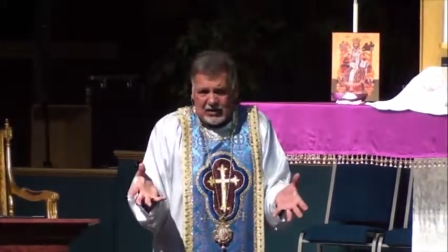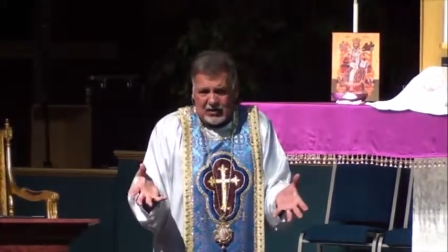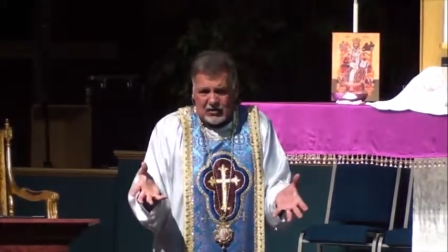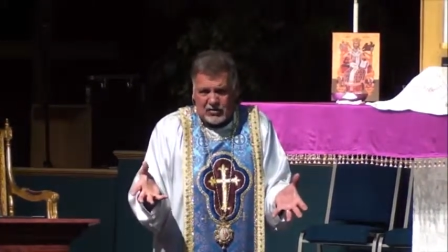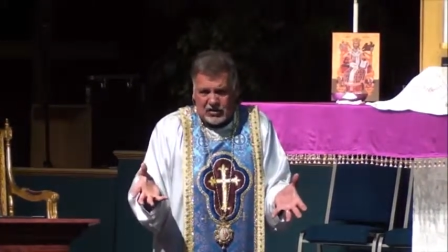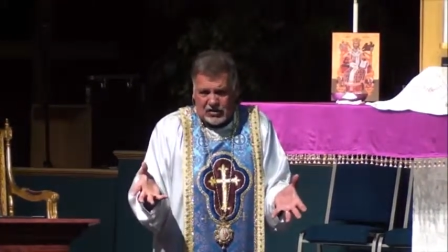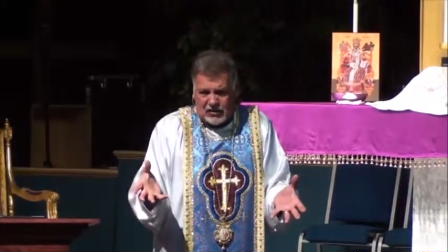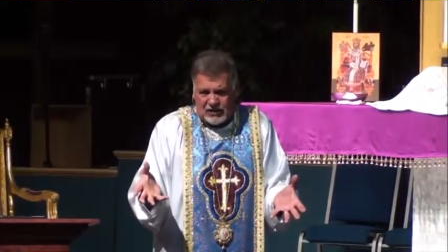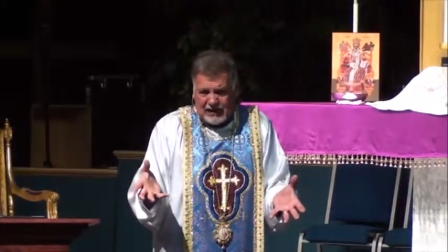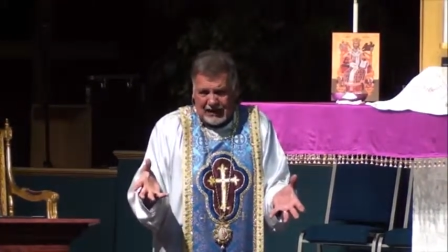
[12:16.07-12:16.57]
you're
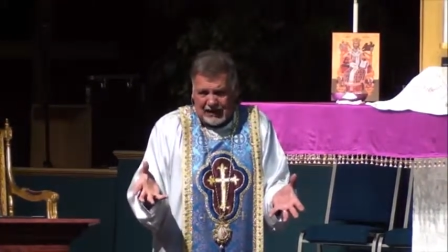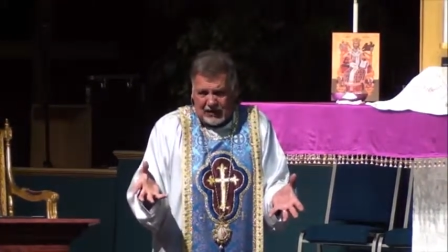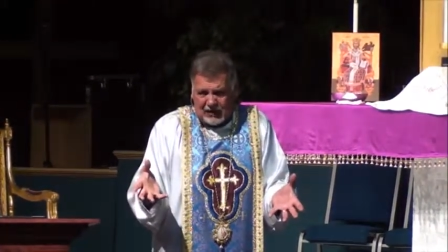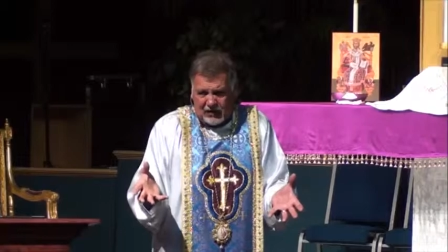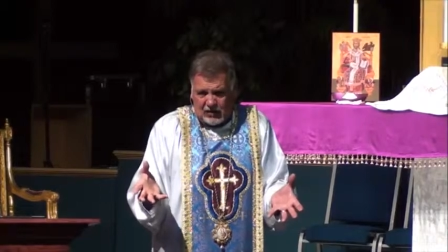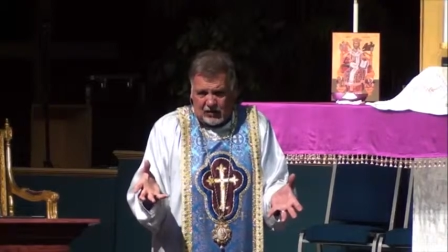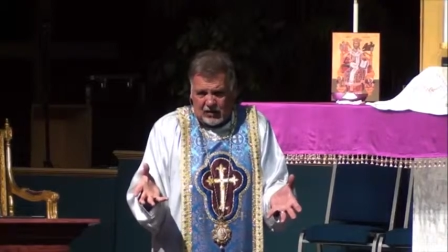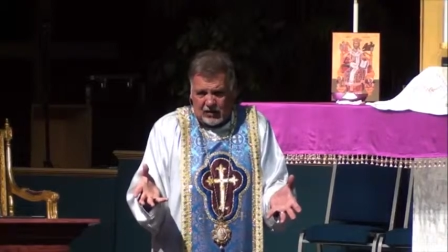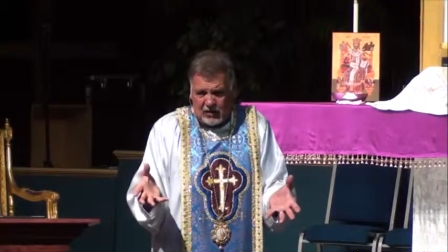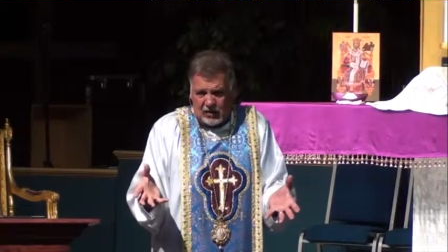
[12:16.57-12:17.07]

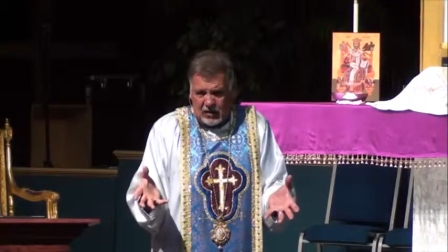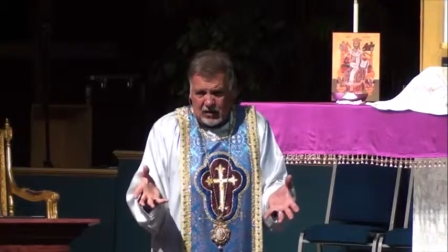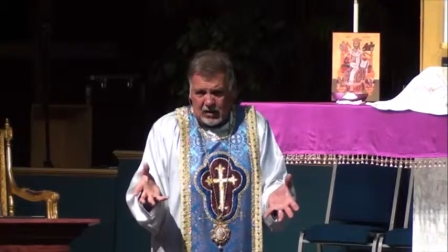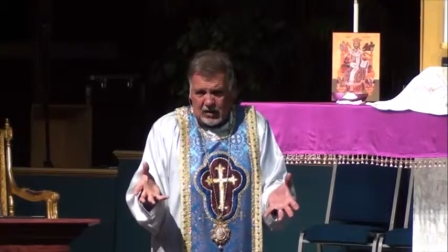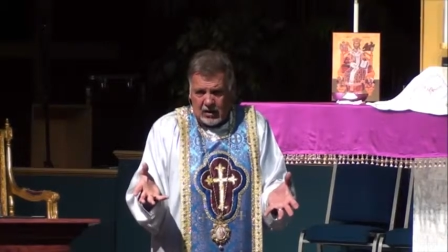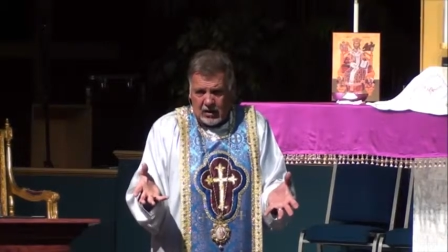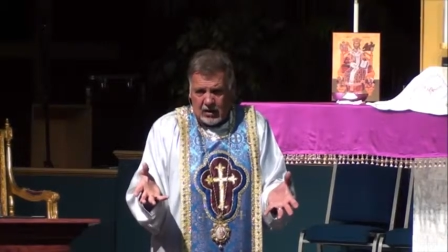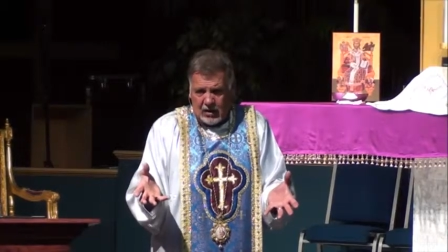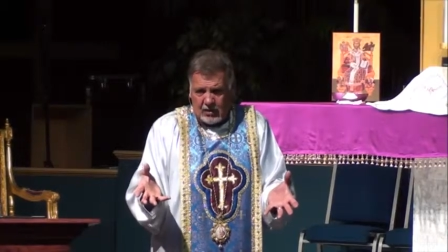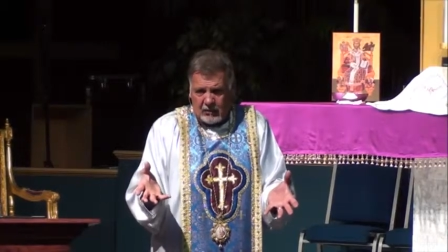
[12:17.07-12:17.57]
still
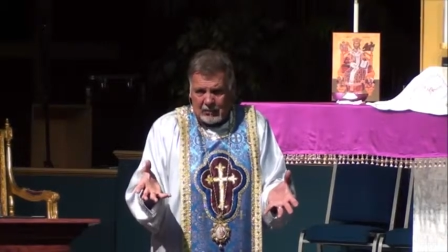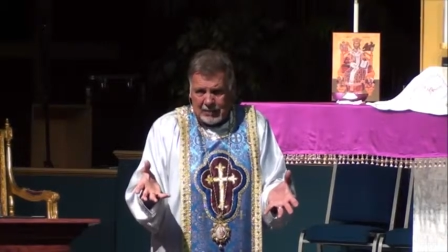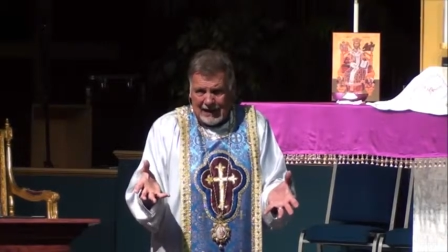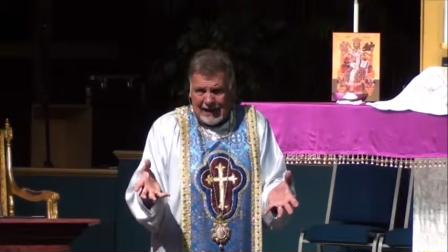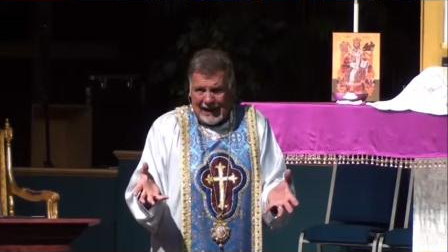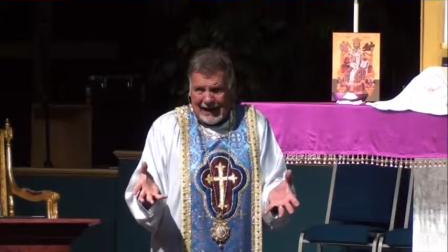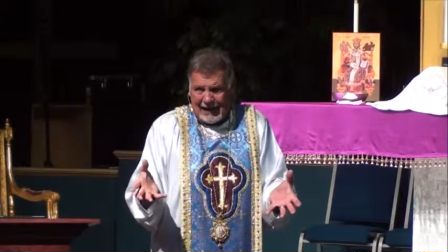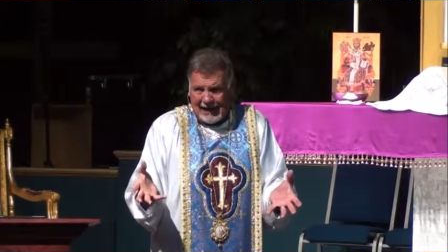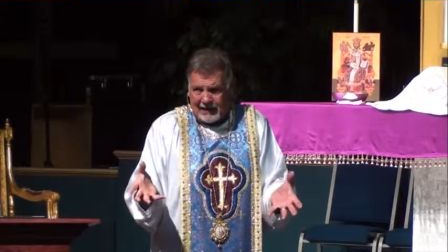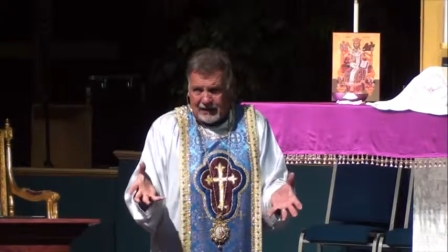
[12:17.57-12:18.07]

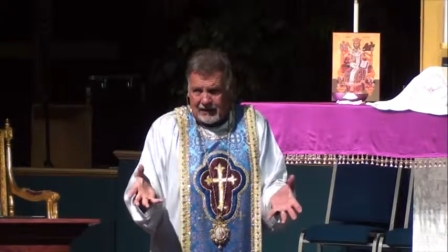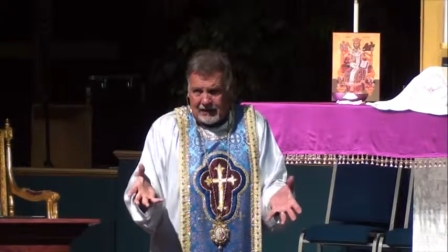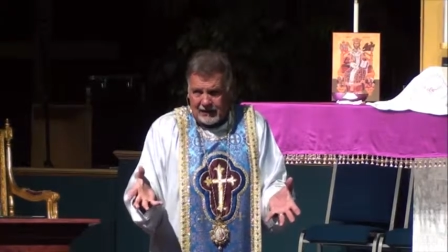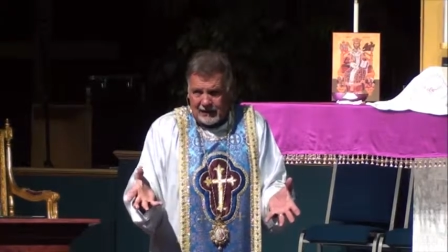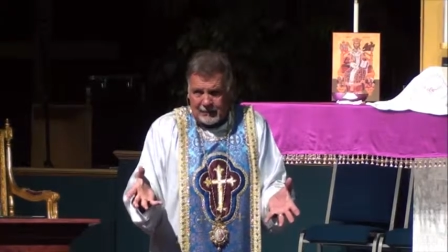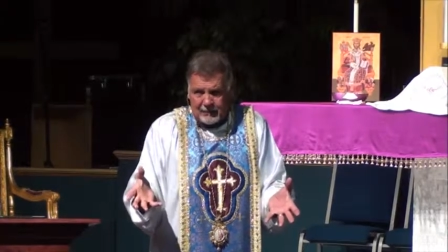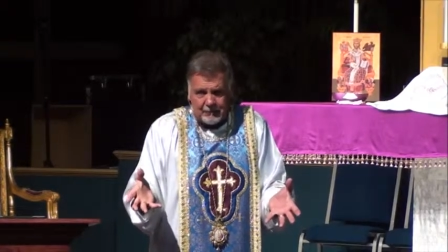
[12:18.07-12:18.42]
blind.